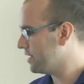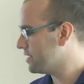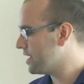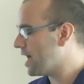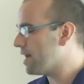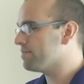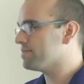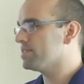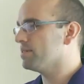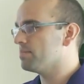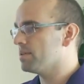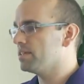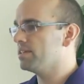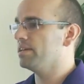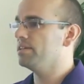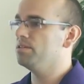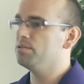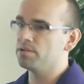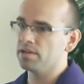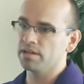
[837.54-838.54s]
have something
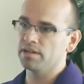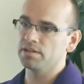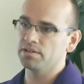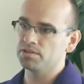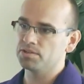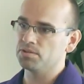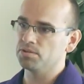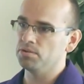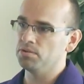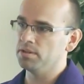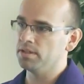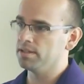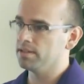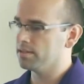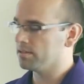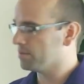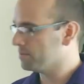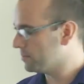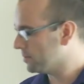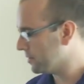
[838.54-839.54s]
that you can control a
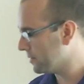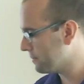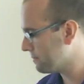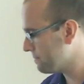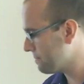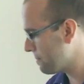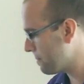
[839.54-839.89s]
little more.